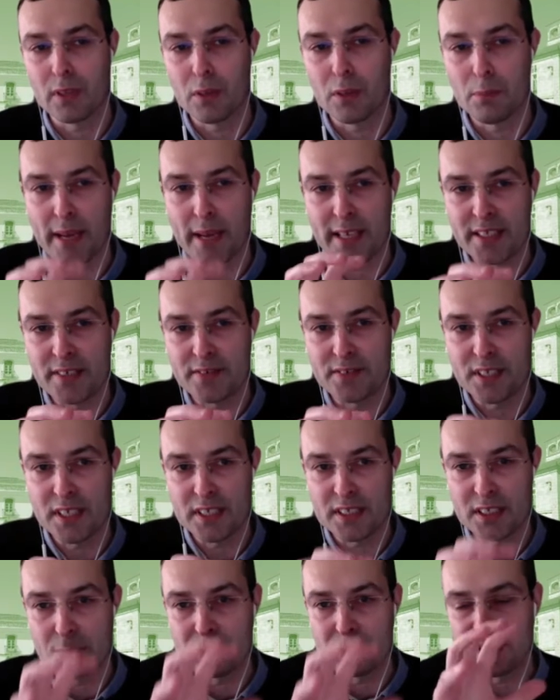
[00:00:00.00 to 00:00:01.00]
passive
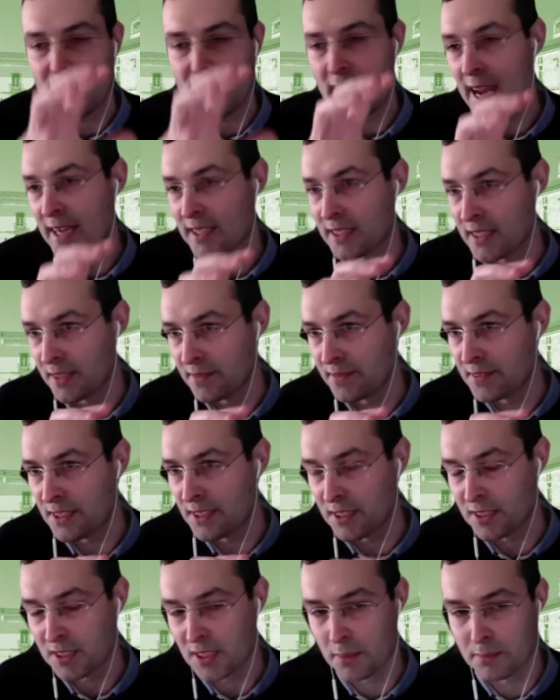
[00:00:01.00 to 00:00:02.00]
systems, and active
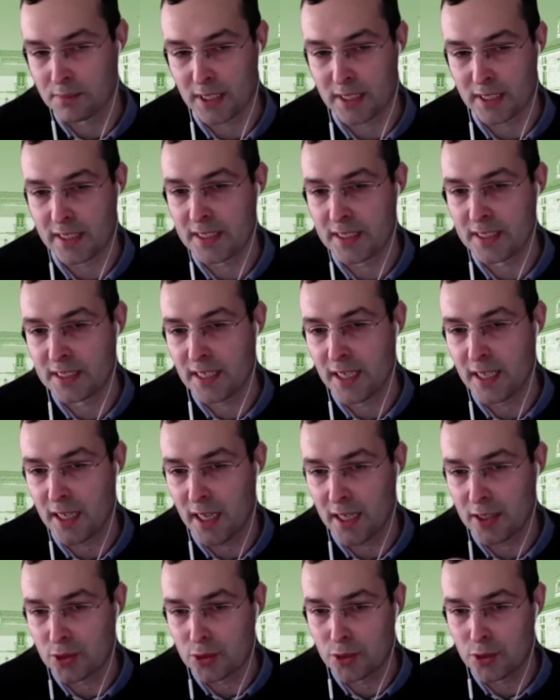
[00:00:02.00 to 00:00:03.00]
systems. And they say
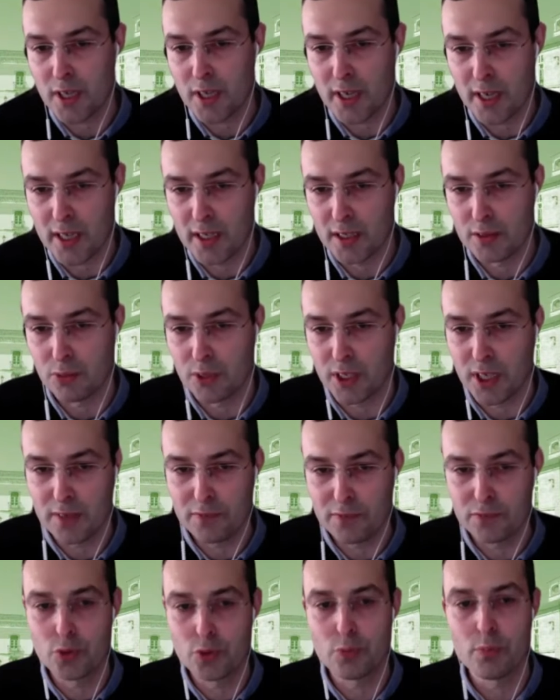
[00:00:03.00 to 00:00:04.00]
that today we
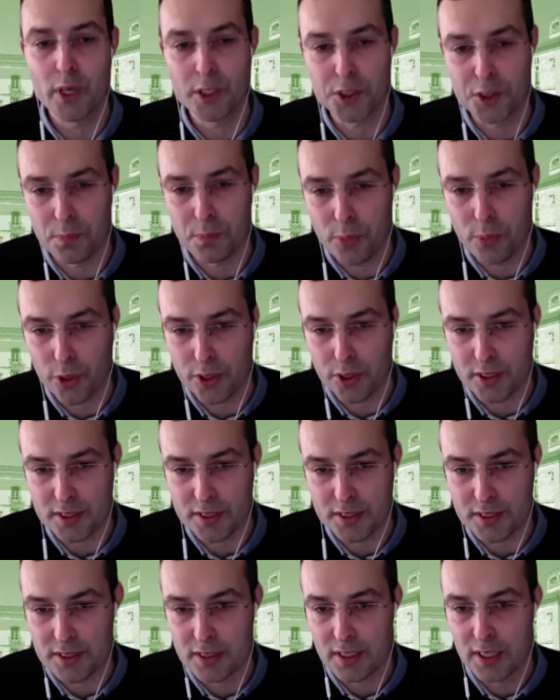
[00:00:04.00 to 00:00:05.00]
give too much
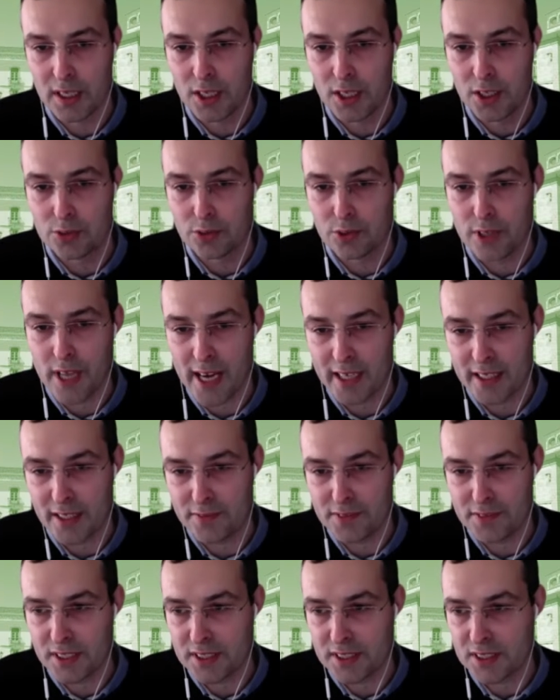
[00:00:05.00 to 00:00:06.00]
importance to the active
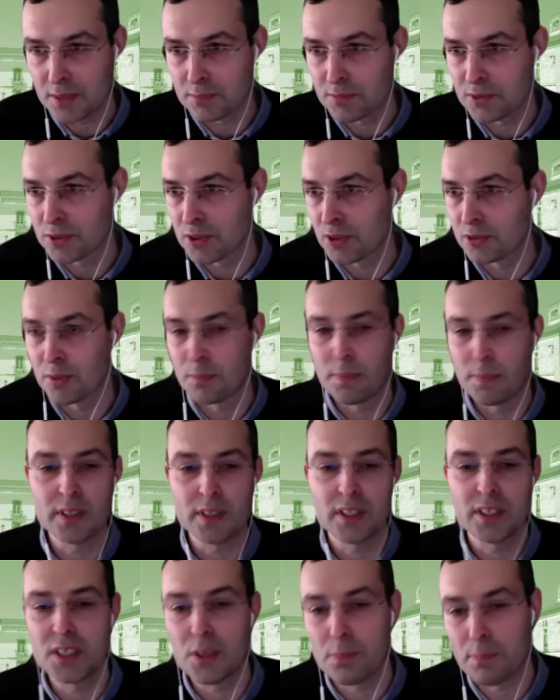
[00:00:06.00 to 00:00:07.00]
systems, so the
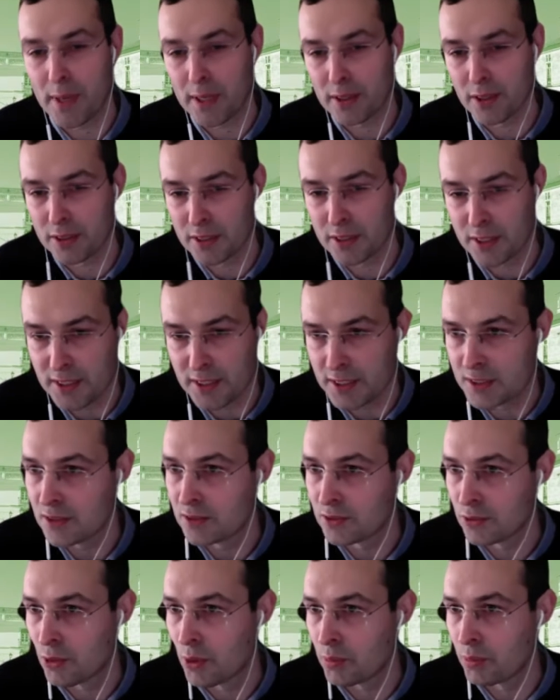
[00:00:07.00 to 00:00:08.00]
building depends on this
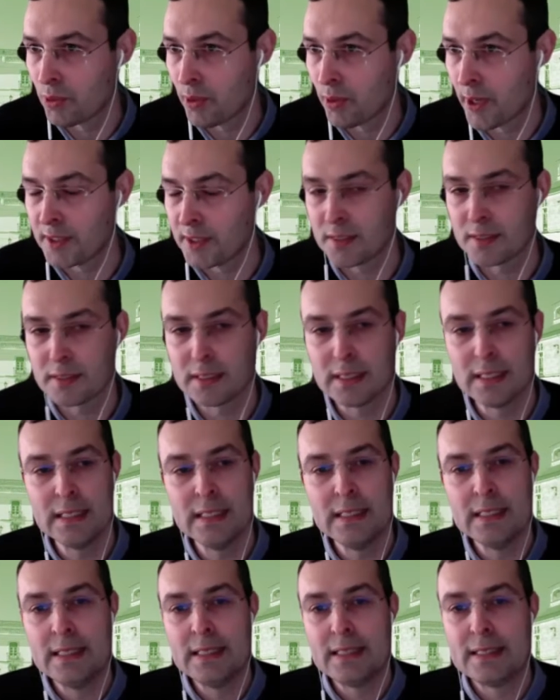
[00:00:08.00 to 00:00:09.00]
to operate.
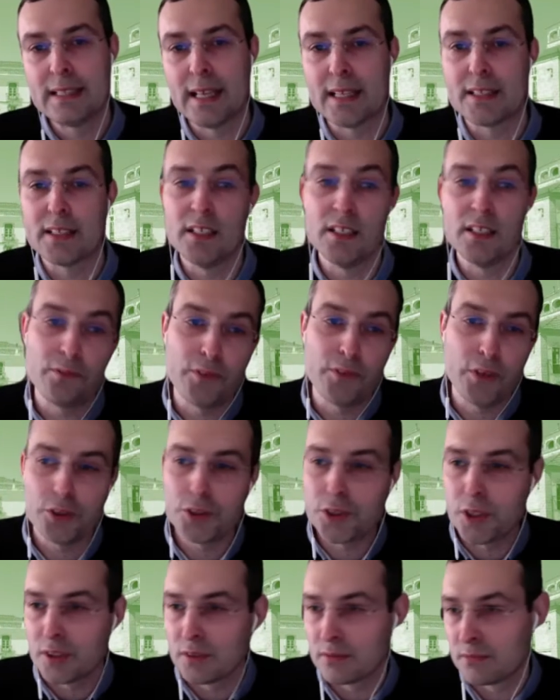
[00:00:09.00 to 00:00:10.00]
That in the
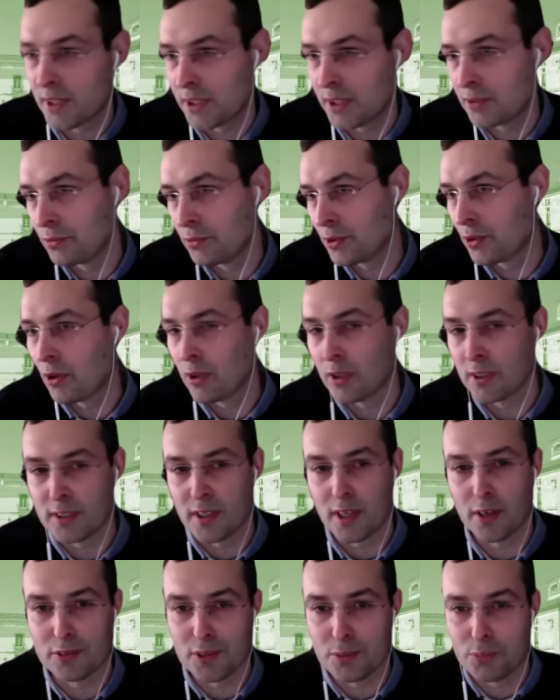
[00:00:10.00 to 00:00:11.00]
future, that we call it
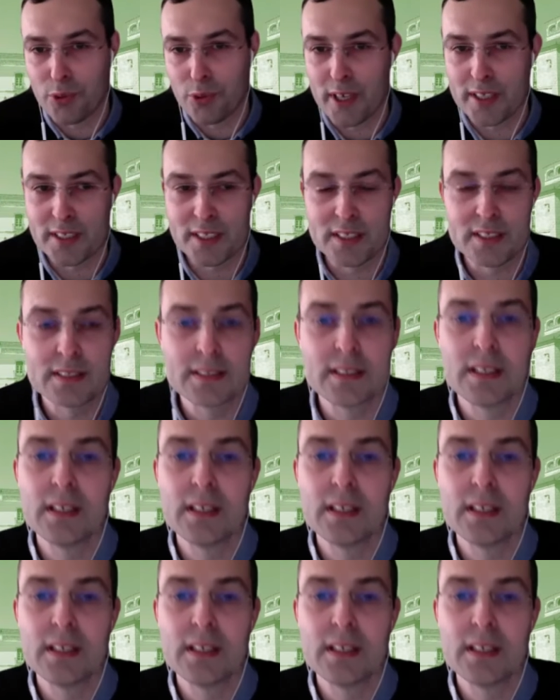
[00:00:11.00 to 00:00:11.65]
now the present,